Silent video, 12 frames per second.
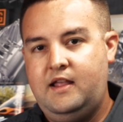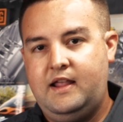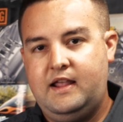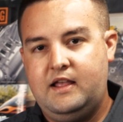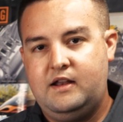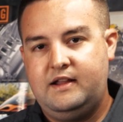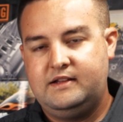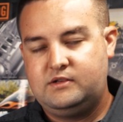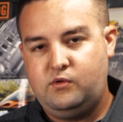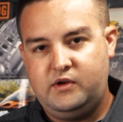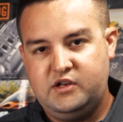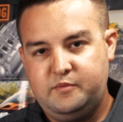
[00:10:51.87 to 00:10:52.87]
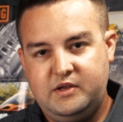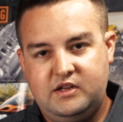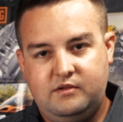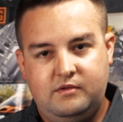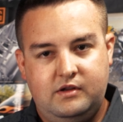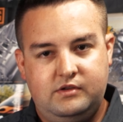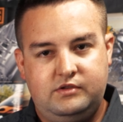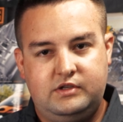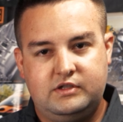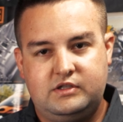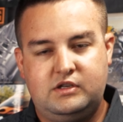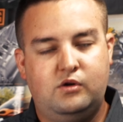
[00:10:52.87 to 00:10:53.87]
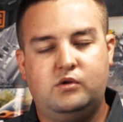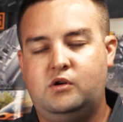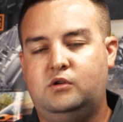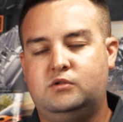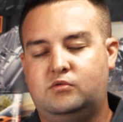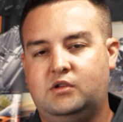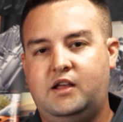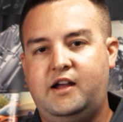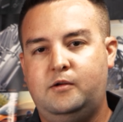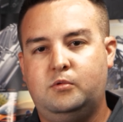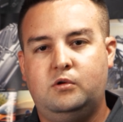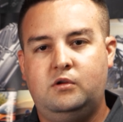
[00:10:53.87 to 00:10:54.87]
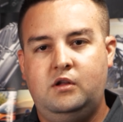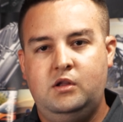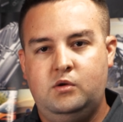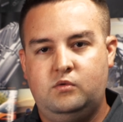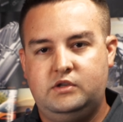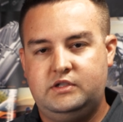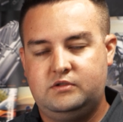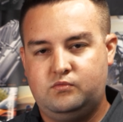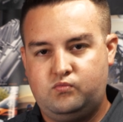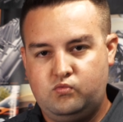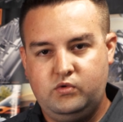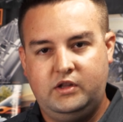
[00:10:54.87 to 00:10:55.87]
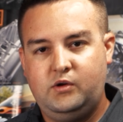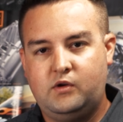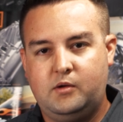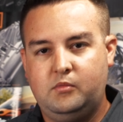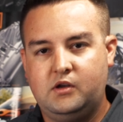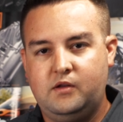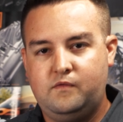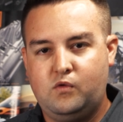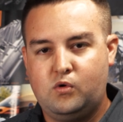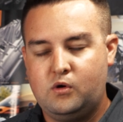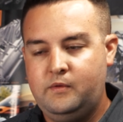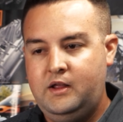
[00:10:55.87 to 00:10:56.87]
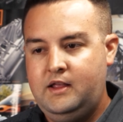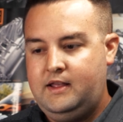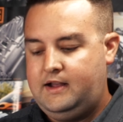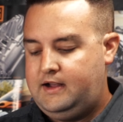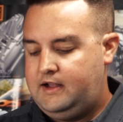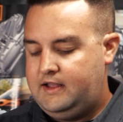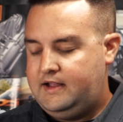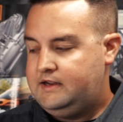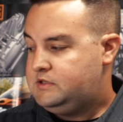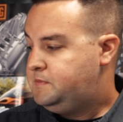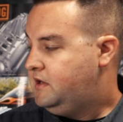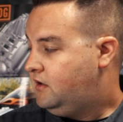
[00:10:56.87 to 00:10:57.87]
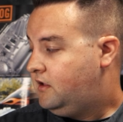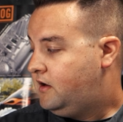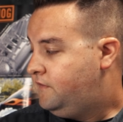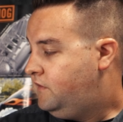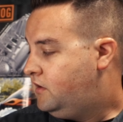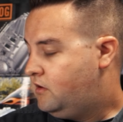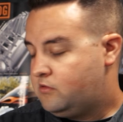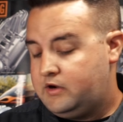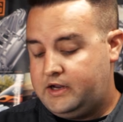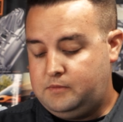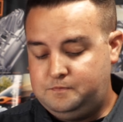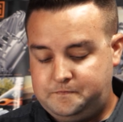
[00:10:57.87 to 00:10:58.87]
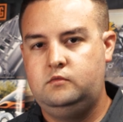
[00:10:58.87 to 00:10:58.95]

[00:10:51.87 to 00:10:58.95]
and it's going to be just stone cold reliable, which is really what I'm looking for, and it's been a lot of fun already.